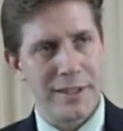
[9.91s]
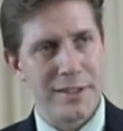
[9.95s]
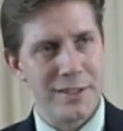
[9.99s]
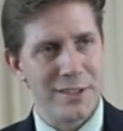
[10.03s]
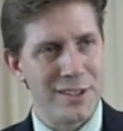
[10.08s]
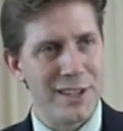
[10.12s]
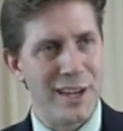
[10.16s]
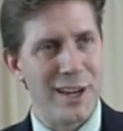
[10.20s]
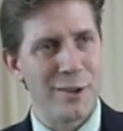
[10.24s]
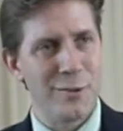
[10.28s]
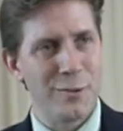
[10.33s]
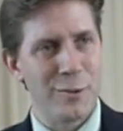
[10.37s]
in
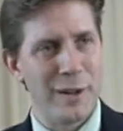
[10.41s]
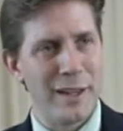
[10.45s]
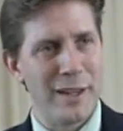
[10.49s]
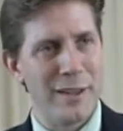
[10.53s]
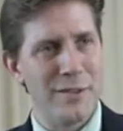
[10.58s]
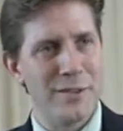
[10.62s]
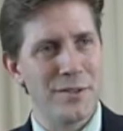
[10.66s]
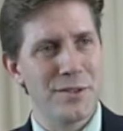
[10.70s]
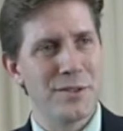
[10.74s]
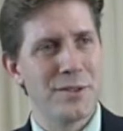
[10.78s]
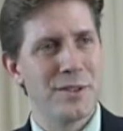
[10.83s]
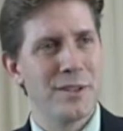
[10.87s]
sound
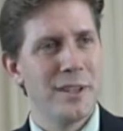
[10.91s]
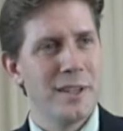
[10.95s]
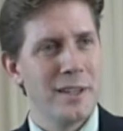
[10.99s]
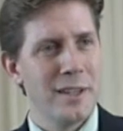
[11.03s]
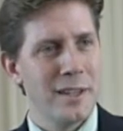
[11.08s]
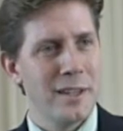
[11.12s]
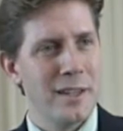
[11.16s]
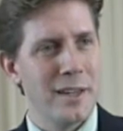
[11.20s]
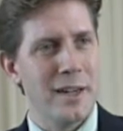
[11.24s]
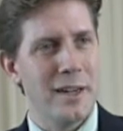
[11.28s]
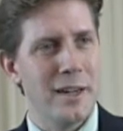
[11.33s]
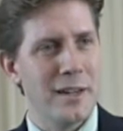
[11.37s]
waves
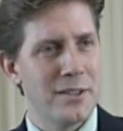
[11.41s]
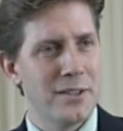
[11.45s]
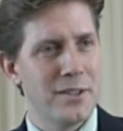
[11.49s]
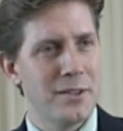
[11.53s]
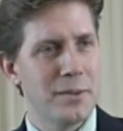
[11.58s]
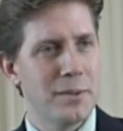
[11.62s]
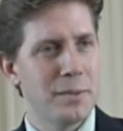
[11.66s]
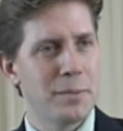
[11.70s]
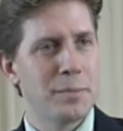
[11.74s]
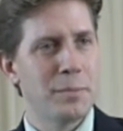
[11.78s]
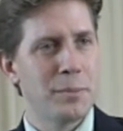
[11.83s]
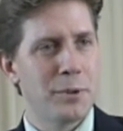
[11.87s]
uh,
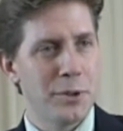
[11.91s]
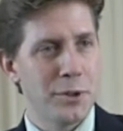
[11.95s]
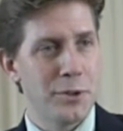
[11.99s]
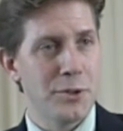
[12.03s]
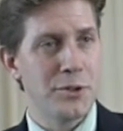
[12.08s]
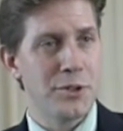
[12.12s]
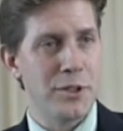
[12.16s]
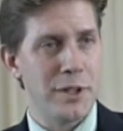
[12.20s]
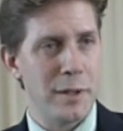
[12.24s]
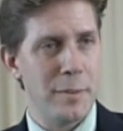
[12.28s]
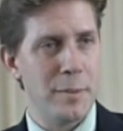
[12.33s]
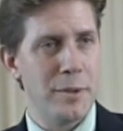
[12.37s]
to
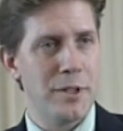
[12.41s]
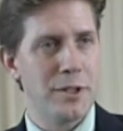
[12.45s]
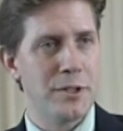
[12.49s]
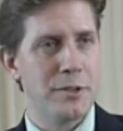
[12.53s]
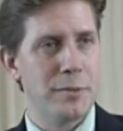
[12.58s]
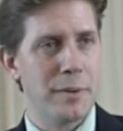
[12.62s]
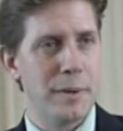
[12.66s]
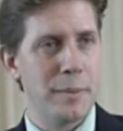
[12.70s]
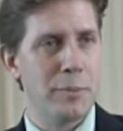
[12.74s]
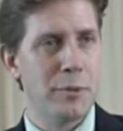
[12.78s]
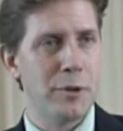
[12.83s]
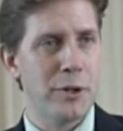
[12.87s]
produce an image,
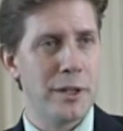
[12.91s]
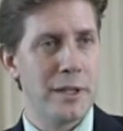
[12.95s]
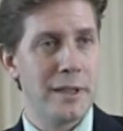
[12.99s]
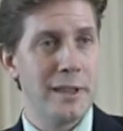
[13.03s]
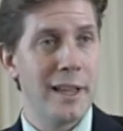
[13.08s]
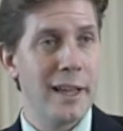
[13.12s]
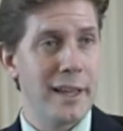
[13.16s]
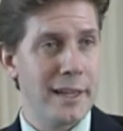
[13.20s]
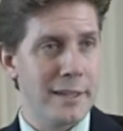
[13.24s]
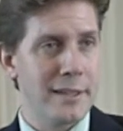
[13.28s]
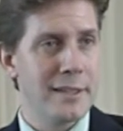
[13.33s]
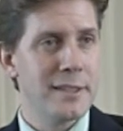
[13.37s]
we put in
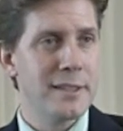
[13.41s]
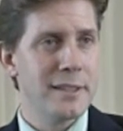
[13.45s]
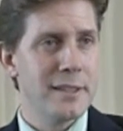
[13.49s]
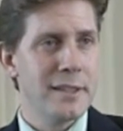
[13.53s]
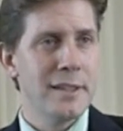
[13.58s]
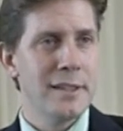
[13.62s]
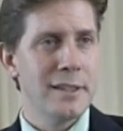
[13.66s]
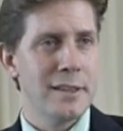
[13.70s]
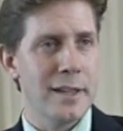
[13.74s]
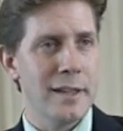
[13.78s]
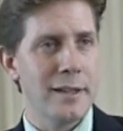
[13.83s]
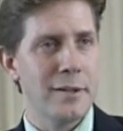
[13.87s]
light,
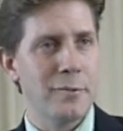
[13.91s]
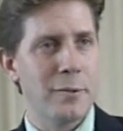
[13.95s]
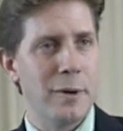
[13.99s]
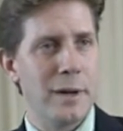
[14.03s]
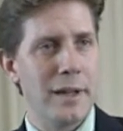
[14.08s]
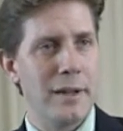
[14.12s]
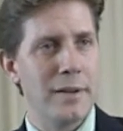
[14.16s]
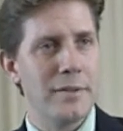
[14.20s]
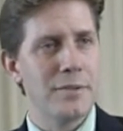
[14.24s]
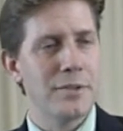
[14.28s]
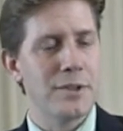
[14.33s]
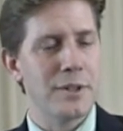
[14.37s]
light
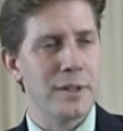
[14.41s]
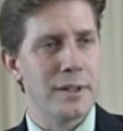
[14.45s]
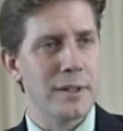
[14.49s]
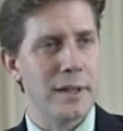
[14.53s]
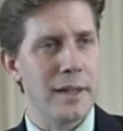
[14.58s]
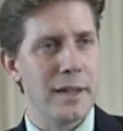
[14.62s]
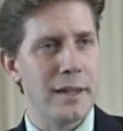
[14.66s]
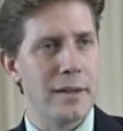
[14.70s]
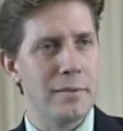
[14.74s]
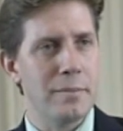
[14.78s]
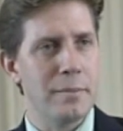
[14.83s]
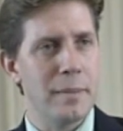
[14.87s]
waves, and,
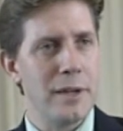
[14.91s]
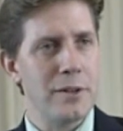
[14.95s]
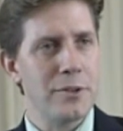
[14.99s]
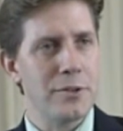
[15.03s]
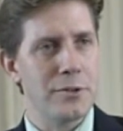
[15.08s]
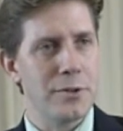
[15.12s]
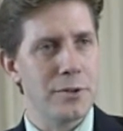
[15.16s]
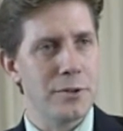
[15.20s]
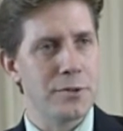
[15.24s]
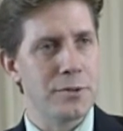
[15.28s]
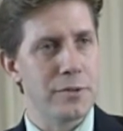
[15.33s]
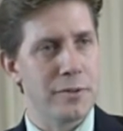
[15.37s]
and measure
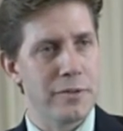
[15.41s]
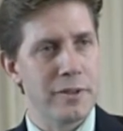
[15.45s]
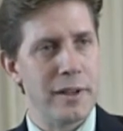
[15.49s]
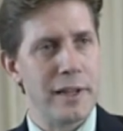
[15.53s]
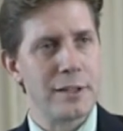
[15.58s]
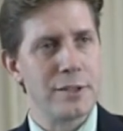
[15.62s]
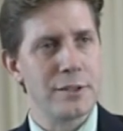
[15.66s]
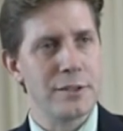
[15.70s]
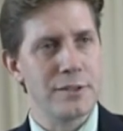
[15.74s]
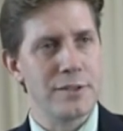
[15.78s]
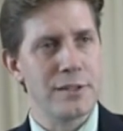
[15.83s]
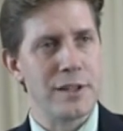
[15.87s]
those
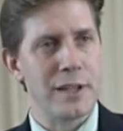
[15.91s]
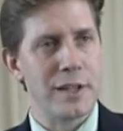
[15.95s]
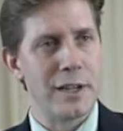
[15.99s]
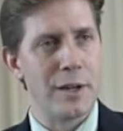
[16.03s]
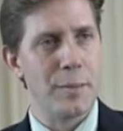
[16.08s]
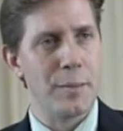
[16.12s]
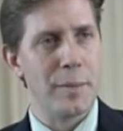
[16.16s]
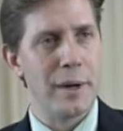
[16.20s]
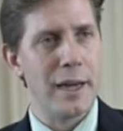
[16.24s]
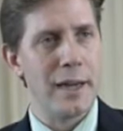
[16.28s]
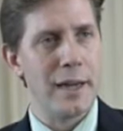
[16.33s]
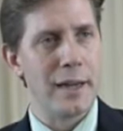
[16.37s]
reflections that
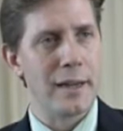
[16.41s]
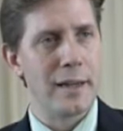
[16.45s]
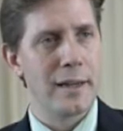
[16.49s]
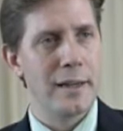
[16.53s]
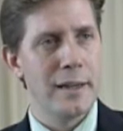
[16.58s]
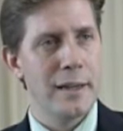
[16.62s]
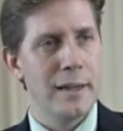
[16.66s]
come back.